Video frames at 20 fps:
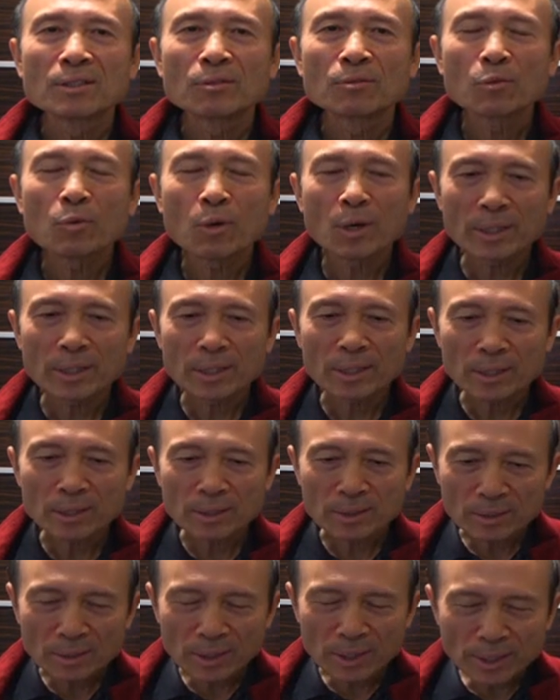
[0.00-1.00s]
what
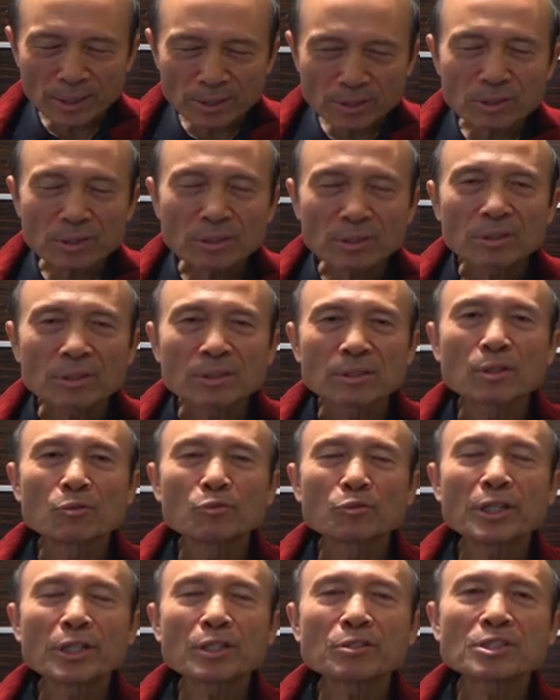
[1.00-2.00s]
is the
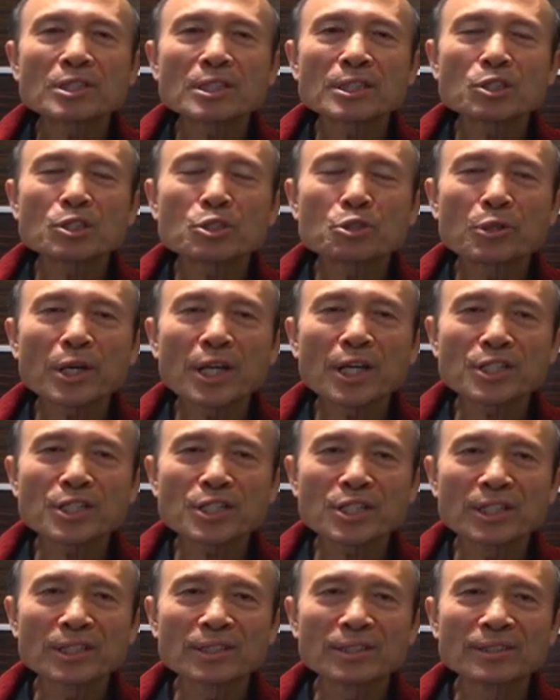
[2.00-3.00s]
real
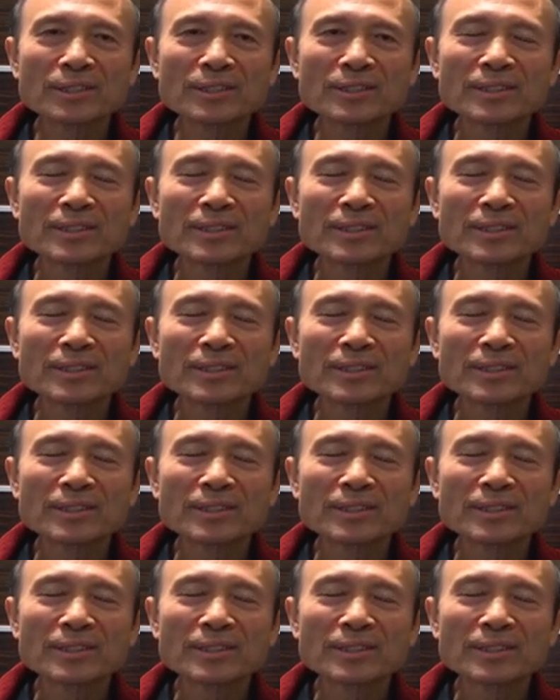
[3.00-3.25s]
situation,